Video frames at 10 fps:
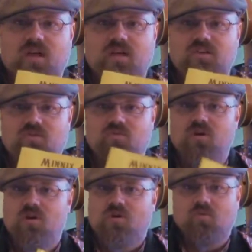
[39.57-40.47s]
let
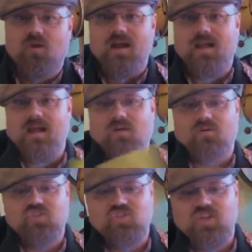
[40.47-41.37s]
you write
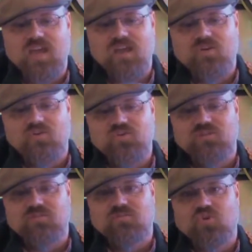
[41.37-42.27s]
out scales
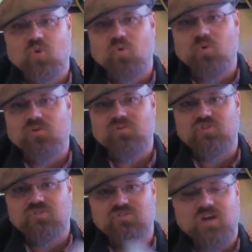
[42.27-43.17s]
and
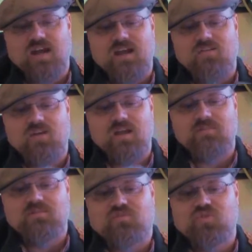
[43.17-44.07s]
chords and
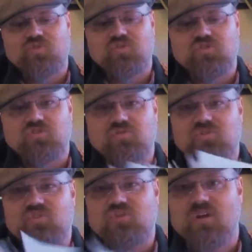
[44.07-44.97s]
diagrams for your
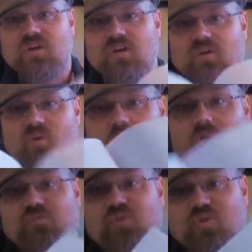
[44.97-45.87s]
students,
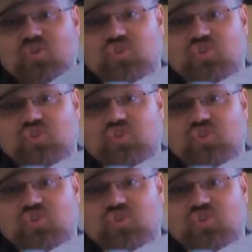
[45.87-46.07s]
or if you're a